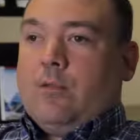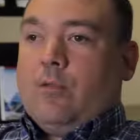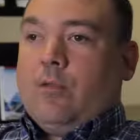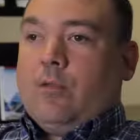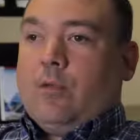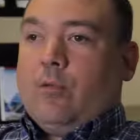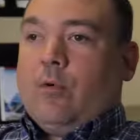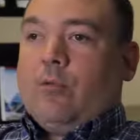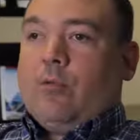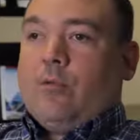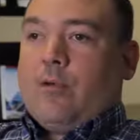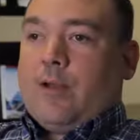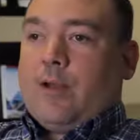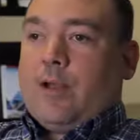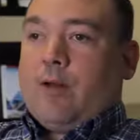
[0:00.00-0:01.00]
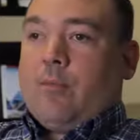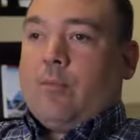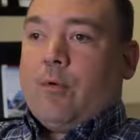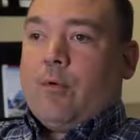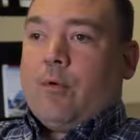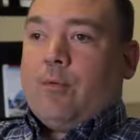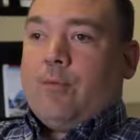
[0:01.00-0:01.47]
want to find out
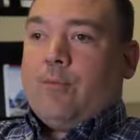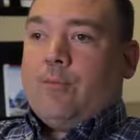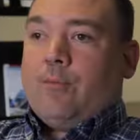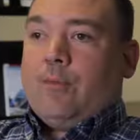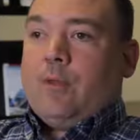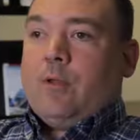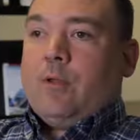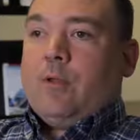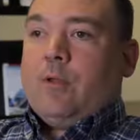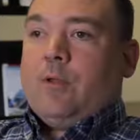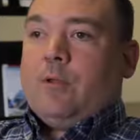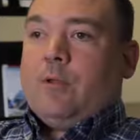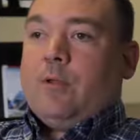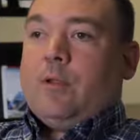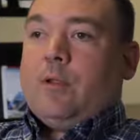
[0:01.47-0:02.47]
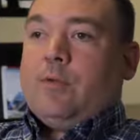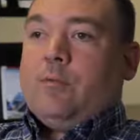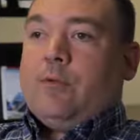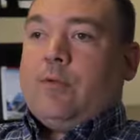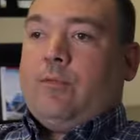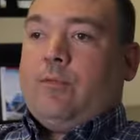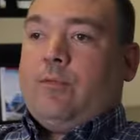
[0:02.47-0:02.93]
more.
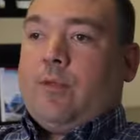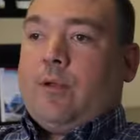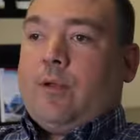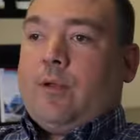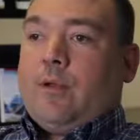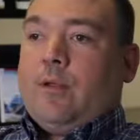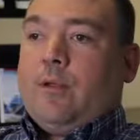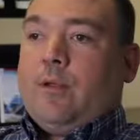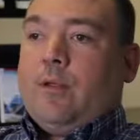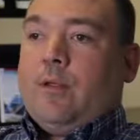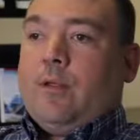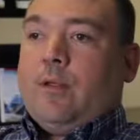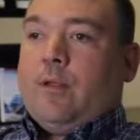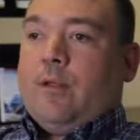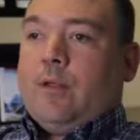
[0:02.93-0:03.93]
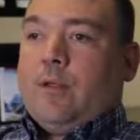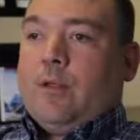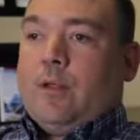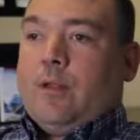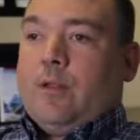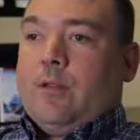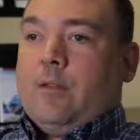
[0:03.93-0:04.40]
With
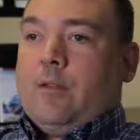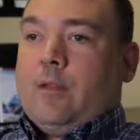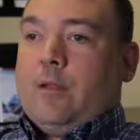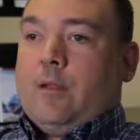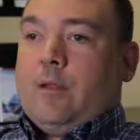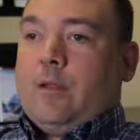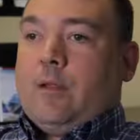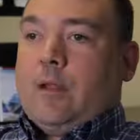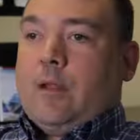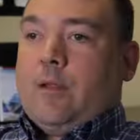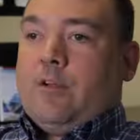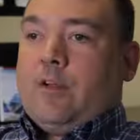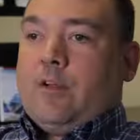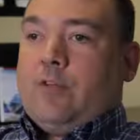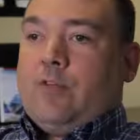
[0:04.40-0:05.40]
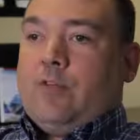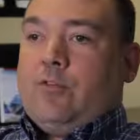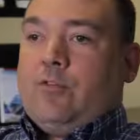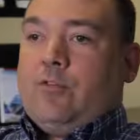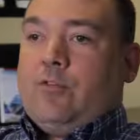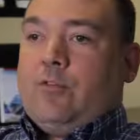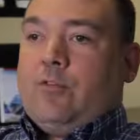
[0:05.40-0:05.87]
the NHS
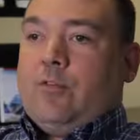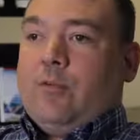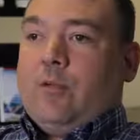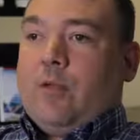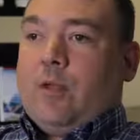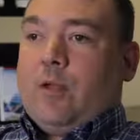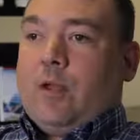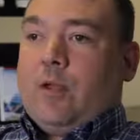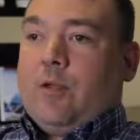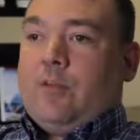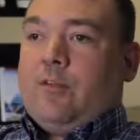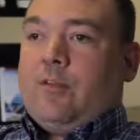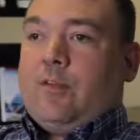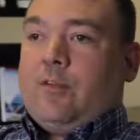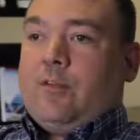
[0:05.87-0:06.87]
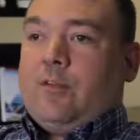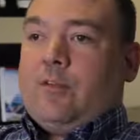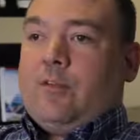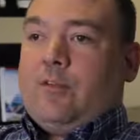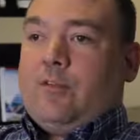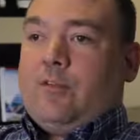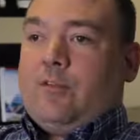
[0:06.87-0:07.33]
at St
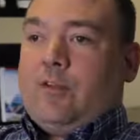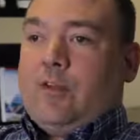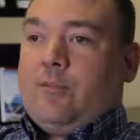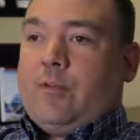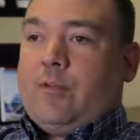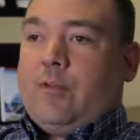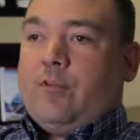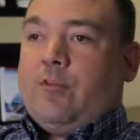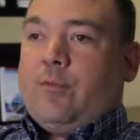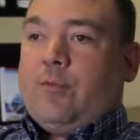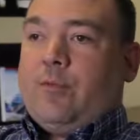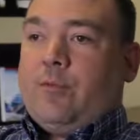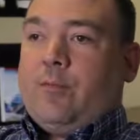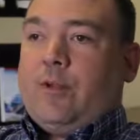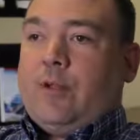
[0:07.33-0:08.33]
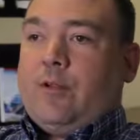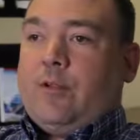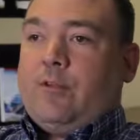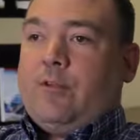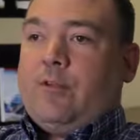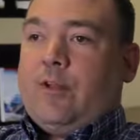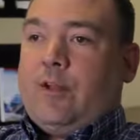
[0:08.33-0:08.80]
James's Hospital being
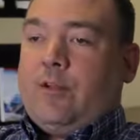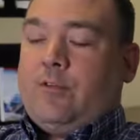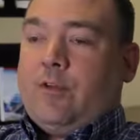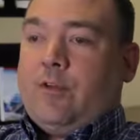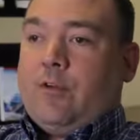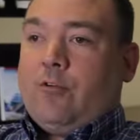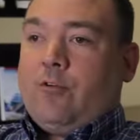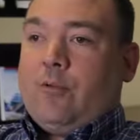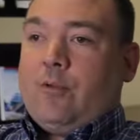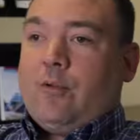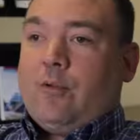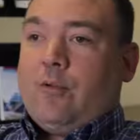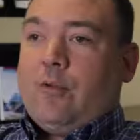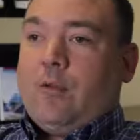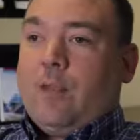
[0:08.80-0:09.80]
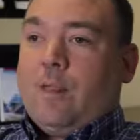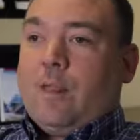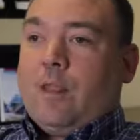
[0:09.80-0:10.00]
a teaching hospital,